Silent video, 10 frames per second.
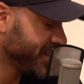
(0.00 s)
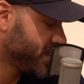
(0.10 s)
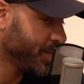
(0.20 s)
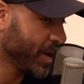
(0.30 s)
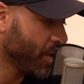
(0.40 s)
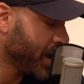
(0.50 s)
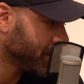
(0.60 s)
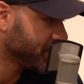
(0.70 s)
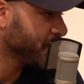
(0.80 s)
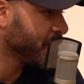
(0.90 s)
it took me a
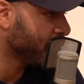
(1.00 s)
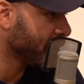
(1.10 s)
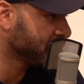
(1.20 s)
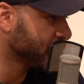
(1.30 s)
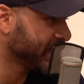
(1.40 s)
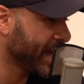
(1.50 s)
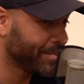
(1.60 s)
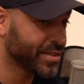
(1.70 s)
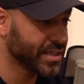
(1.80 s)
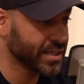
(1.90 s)
while to
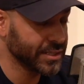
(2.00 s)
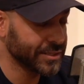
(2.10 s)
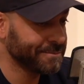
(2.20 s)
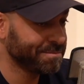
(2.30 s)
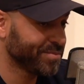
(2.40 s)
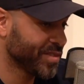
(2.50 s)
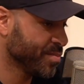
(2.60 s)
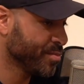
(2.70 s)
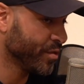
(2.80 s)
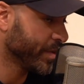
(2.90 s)
adapt to
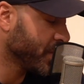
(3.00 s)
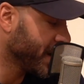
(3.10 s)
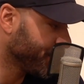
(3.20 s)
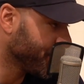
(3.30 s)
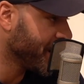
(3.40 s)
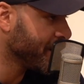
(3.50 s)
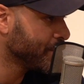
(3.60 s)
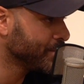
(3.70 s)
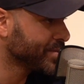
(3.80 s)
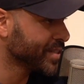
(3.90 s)
moving away from
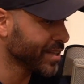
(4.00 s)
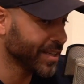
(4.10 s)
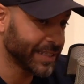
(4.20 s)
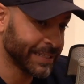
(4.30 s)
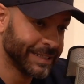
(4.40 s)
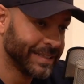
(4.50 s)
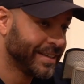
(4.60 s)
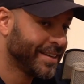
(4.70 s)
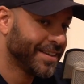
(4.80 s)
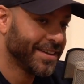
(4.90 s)
home, to
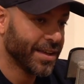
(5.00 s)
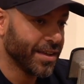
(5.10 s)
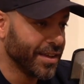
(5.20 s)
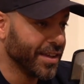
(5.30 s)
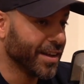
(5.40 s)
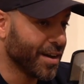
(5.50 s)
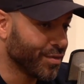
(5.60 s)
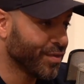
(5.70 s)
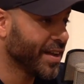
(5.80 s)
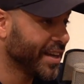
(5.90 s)

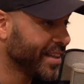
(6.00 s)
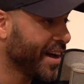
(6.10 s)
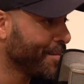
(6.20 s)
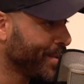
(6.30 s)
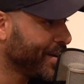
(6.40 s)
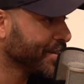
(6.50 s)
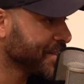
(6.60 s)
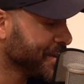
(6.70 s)
feeling that I belonged